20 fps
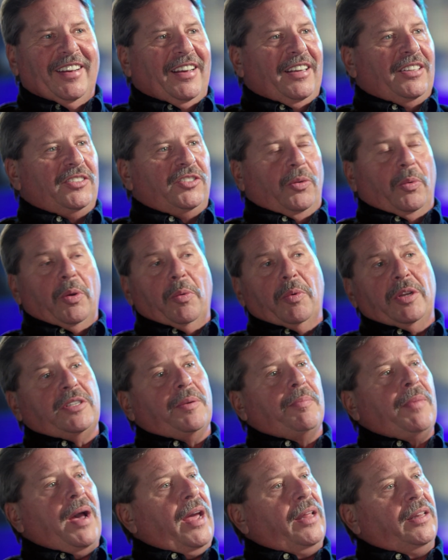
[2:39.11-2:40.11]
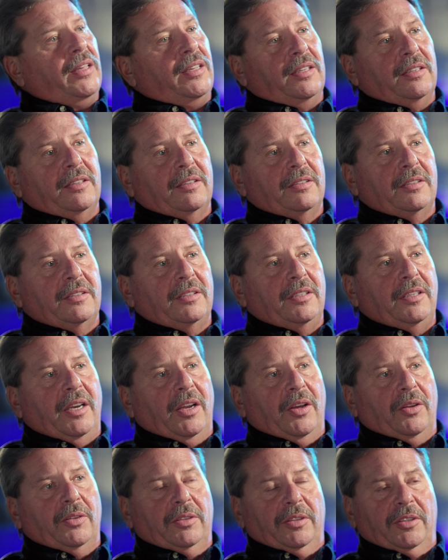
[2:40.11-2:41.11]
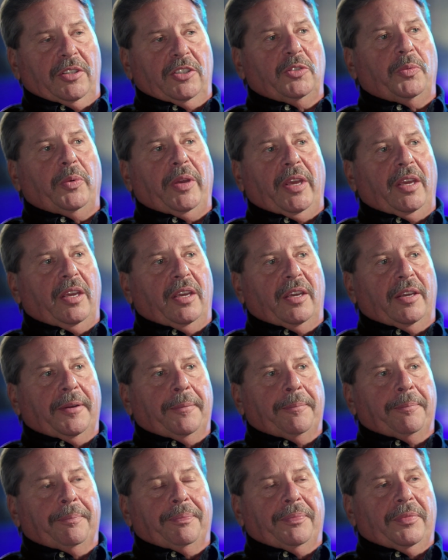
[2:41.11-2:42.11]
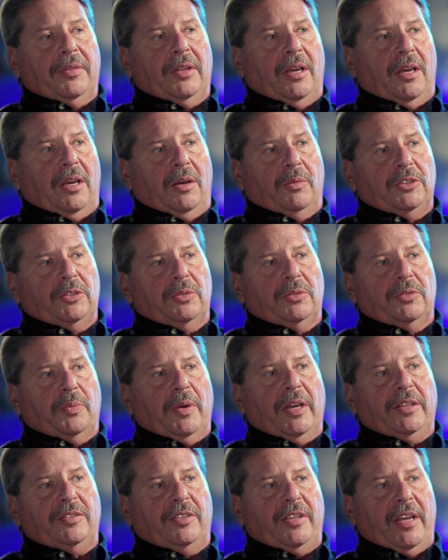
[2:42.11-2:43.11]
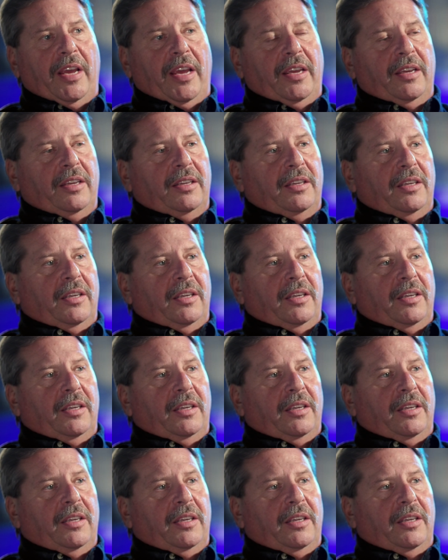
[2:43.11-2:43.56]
And so we went to Milan, you know, this week uh, which was Wednesday,